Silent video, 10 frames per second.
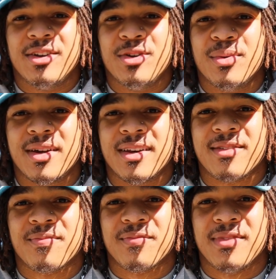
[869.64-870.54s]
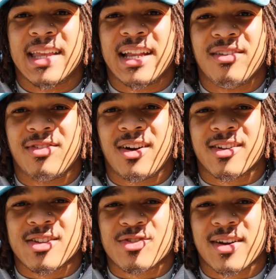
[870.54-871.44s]
doing daily
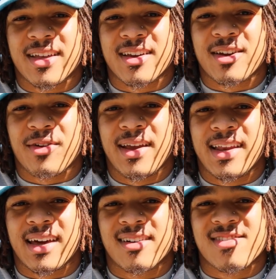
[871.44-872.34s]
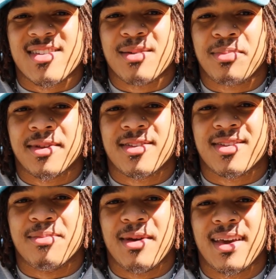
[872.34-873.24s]
vlogs and trying to create, like, a template
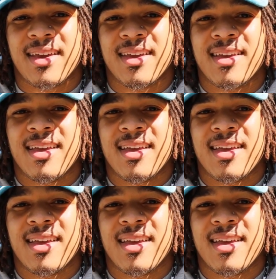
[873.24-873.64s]
to make